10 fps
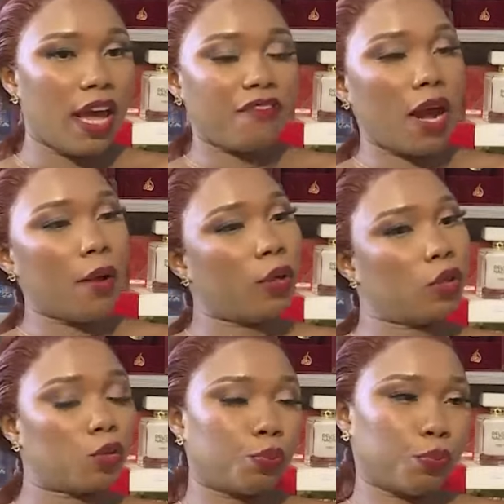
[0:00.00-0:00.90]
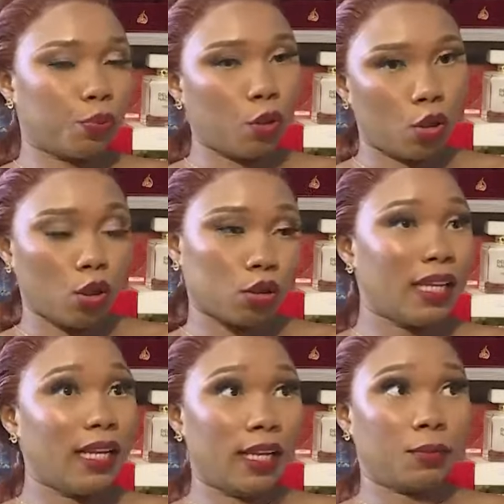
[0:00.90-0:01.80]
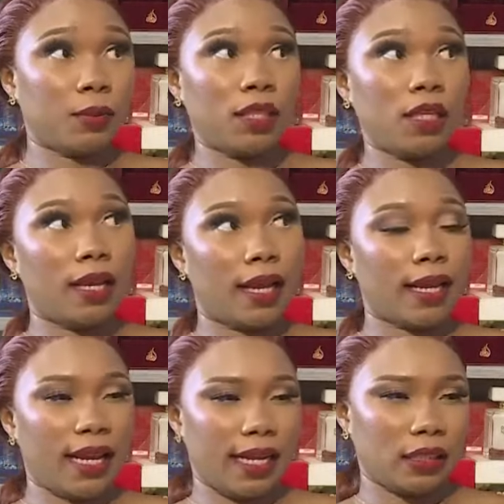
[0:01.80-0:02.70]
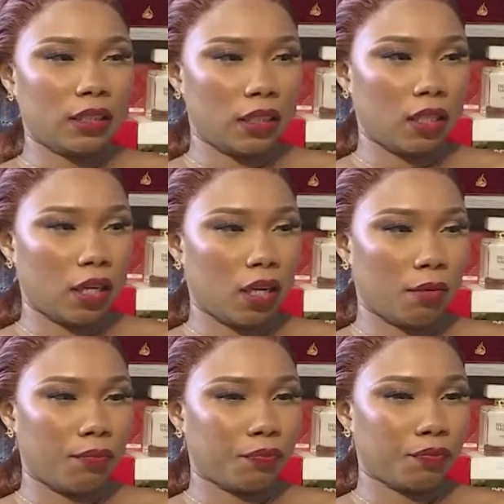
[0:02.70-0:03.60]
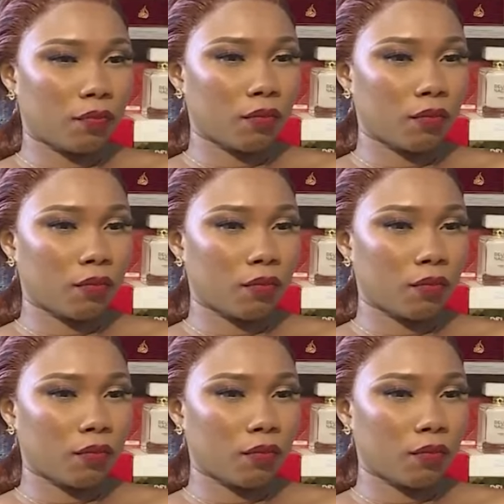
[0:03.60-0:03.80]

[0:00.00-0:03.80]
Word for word: if I want to product, especially like lightening um,